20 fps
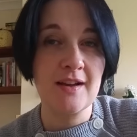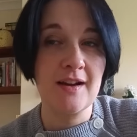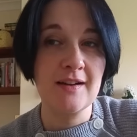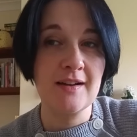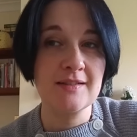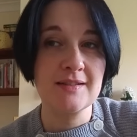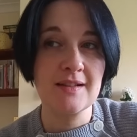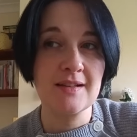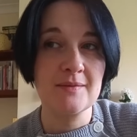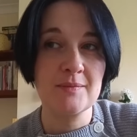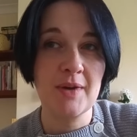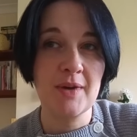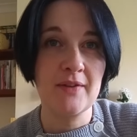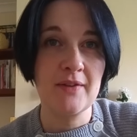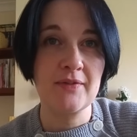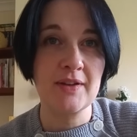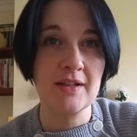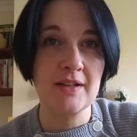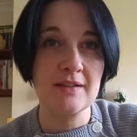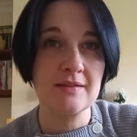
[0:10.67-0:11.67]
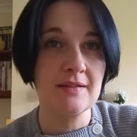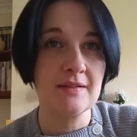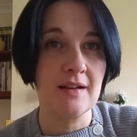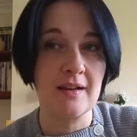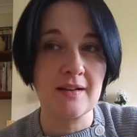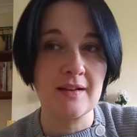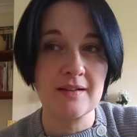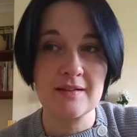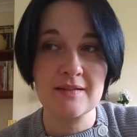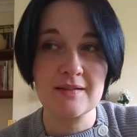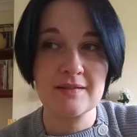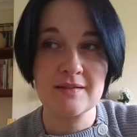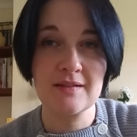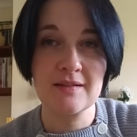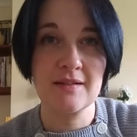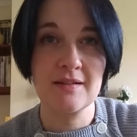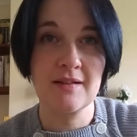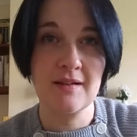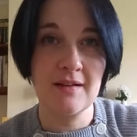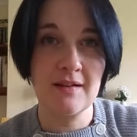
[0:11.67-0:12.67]
I am having like
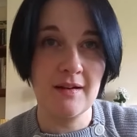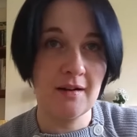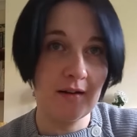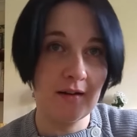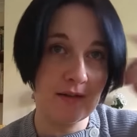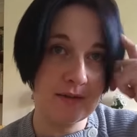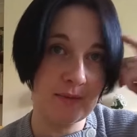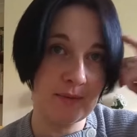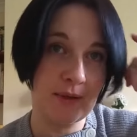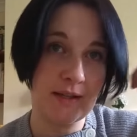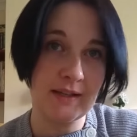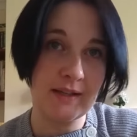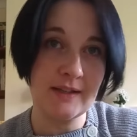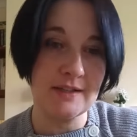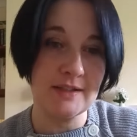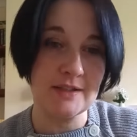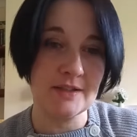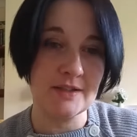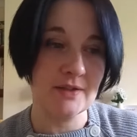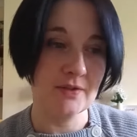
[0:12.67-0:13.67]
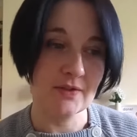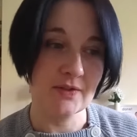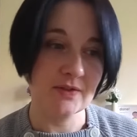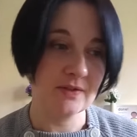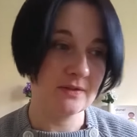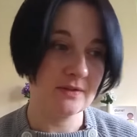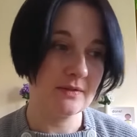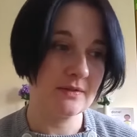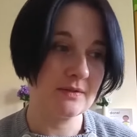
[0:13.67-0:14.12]
hardware issues,